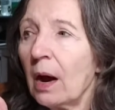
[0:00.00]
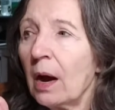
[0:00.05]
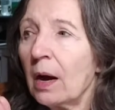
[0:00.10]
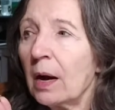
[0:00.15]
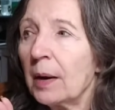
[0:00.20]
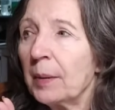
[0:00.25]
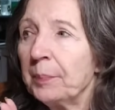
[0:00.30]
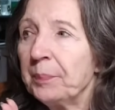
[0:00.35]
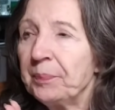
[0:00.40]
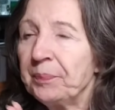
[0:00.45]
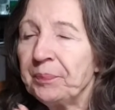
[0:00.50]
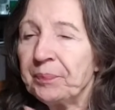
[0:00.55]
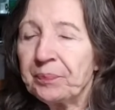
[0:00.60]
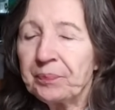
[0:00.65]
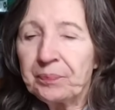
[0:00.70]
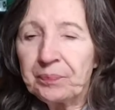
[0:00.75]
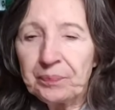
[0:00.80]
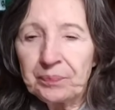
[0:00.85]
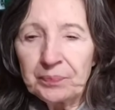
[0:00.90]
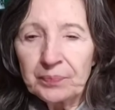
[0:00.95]
um,
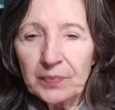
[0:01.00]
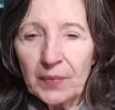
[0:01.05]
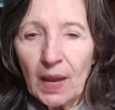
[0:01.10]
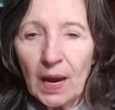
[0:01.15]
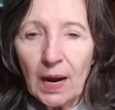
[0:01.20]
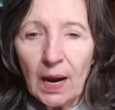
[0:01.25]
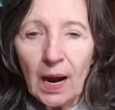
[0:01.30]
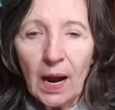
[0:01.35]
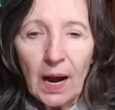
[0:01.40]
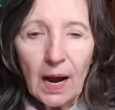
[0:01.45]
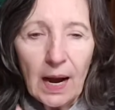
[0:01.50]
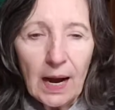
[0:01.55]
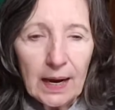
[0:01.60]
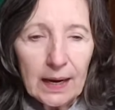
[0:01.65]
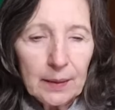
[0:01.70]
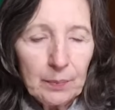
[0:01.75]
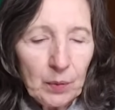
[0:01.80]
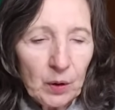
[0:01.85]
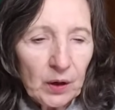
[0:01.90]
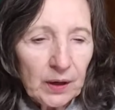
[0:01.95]

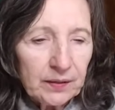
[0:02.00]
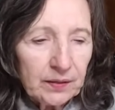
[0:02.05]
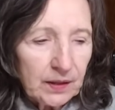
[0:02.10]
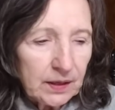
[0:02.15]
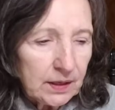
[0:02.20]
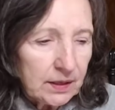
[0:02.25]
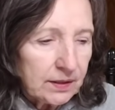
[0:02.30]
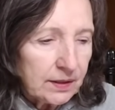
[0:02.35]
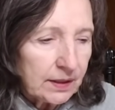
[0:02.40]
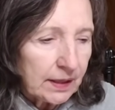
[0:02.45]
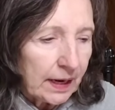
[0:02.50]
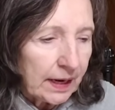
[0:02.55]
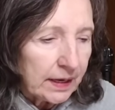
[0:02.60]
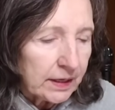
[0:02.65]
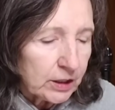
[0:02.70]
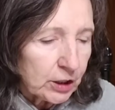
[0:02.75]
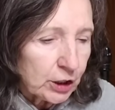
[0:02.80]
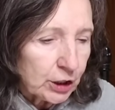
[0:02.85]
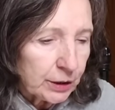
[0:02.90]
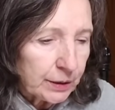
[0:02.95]
I bought these
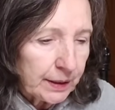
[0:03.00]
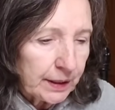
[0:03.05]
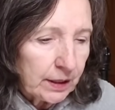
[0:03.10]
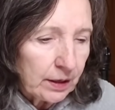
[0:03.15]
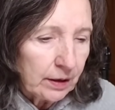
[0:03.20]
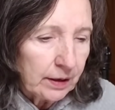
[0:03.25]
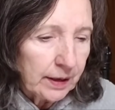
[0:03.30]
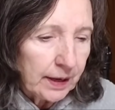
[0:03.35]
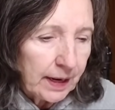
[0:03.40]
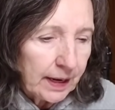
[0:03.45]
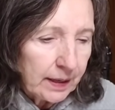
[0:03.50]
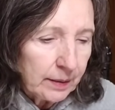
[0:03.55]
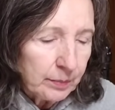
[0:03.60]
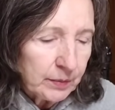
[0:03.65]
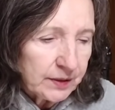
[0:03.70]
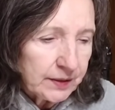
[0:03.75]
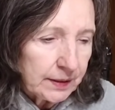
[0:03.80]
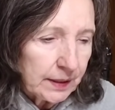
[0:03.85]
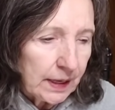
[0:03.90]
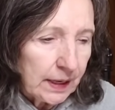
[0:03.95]
actually on
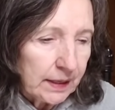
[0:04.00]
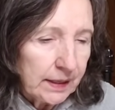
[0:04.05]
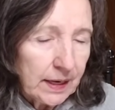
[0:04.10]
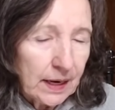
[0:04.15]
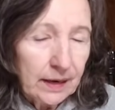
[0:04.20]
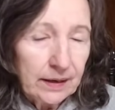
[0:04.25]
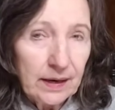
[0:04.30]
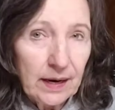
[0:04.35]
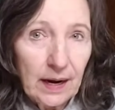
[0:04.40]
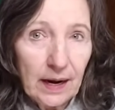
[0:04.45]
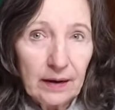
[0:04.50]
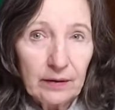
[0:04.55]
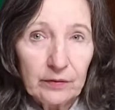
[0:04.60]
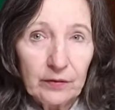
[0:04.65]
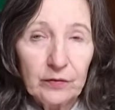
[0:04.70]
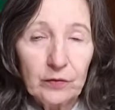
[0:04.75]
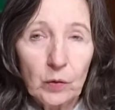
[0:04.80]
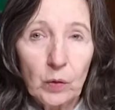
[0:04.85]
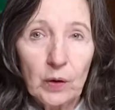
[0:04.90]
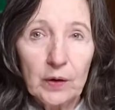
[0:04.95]
Amazon,
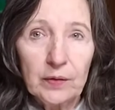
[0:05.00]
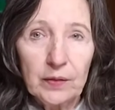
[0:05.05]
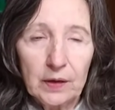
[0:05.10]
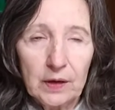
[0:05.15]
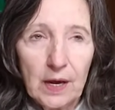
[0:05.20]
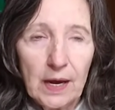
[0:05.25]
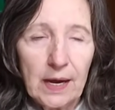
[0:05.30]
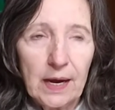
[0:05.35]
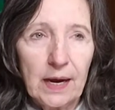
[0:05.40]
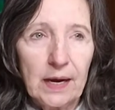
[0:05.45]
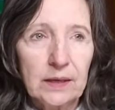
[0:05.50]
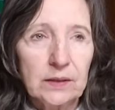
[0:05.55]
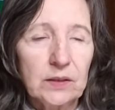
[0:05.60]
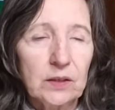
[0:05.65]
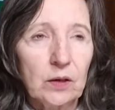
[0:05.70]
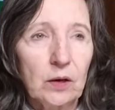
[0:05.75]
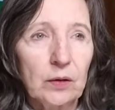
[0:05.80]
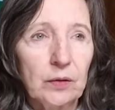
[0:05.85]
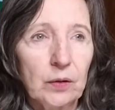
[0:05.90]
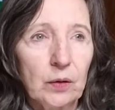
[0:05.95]
not for the
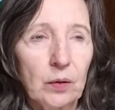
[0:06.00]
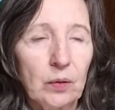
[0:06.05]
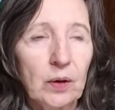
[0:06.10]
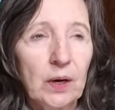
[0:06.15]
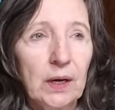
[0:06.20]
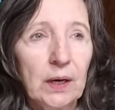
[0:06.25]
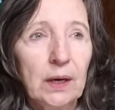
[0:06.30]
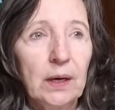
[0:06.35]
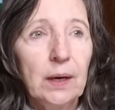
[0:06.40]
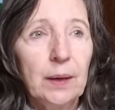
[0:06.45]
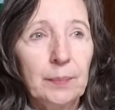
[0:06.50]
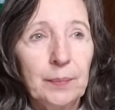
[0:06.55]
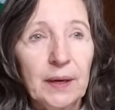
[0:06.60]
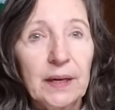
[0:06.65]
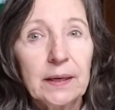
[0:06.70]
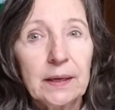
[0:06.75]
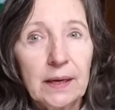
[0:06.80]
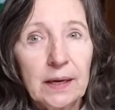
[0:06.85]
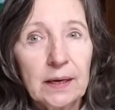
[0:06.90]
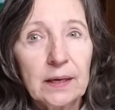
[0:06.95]
cats, although
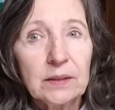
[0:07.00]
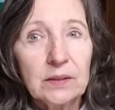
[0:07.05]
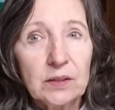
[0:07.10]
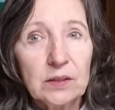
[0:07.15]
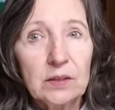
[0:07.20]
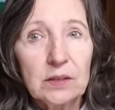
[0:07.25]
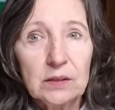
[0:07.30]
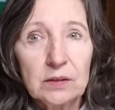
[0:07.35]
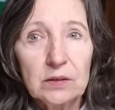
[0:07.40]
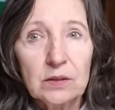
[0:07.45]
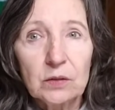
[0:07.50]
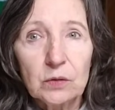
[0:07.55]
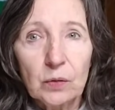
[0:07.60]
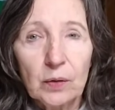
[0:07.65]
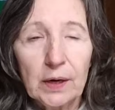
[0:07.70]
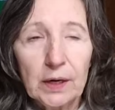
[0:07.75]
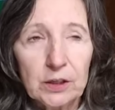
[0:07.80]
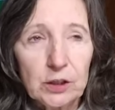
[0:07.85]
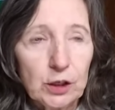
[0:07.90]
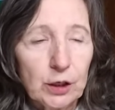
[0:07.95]
my cats did
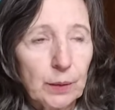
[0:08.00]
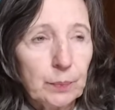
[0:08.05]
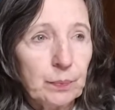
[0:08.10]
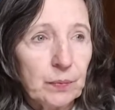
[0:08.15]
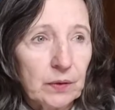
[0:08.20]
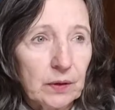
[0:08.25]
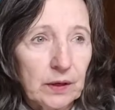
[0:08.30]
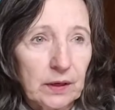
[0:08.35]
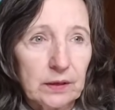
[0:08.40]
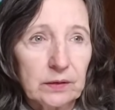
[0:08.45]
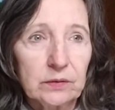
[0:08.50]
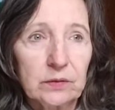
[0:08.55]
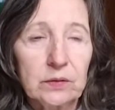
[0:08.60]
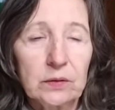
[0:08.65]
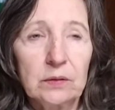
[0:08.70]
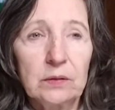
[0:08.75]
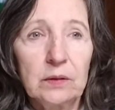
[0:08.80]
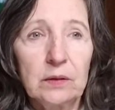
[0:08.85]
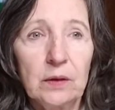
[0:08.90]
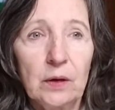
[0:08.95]
scratch up
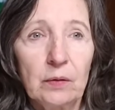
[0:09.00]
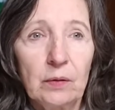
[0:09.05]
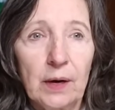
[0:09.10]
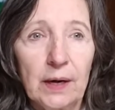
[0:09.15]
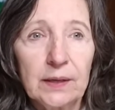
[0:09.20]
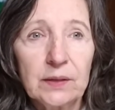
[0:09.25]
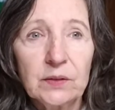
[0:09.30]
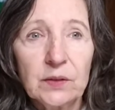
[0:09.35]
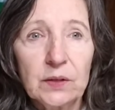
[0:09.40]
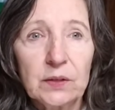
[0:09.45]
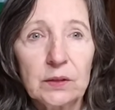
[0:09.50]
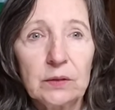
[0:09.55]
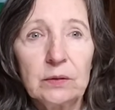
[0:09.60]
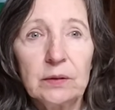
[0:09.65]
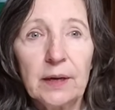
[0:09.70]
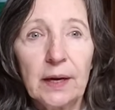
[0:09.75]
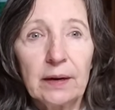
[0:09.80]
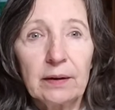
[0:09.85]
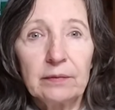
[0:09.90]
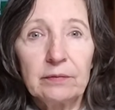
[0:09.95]
things. You know, I
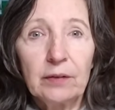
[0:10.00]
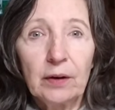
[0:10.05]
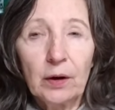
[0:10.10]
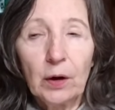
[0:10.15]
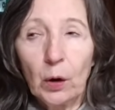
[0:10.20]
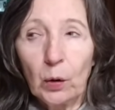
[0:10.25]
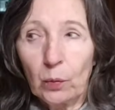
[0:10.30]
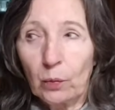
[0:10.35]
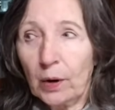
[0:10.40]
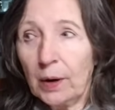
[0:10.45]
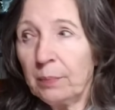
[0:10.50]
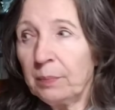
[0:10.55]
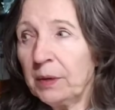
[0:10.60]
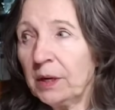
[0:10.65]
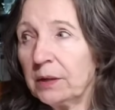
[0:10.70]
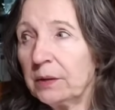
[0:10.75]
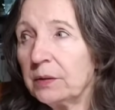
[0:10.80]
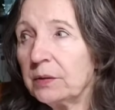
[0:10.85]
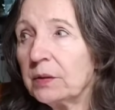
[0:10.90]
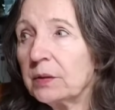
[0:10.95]
still have
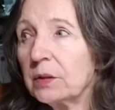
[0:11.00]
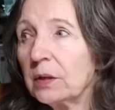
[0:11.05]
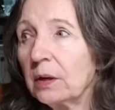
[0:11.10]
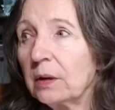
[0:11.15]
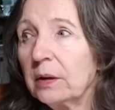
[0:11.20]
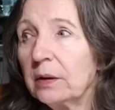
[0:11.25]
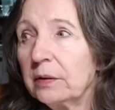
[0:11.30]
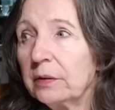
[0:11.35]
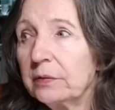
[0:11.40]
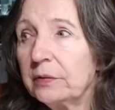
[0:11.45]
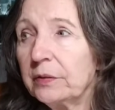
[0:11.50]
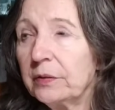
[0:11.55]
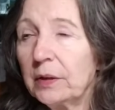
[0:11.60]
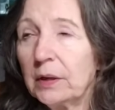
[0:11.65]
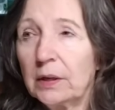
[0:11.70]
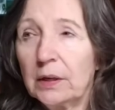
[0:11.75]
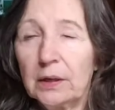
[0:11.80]
remnants of,